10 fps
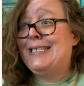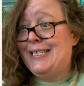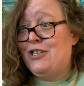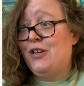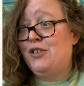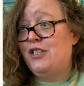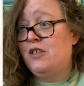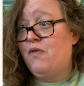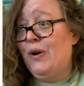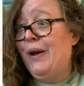
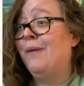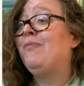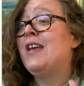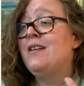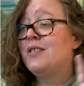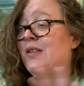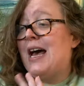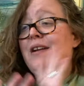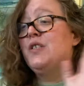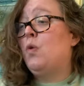suggestions for you. So
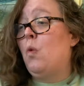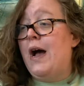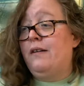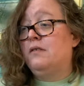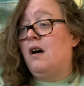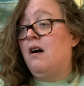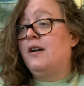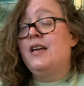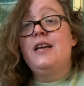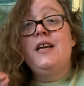that is a wild card.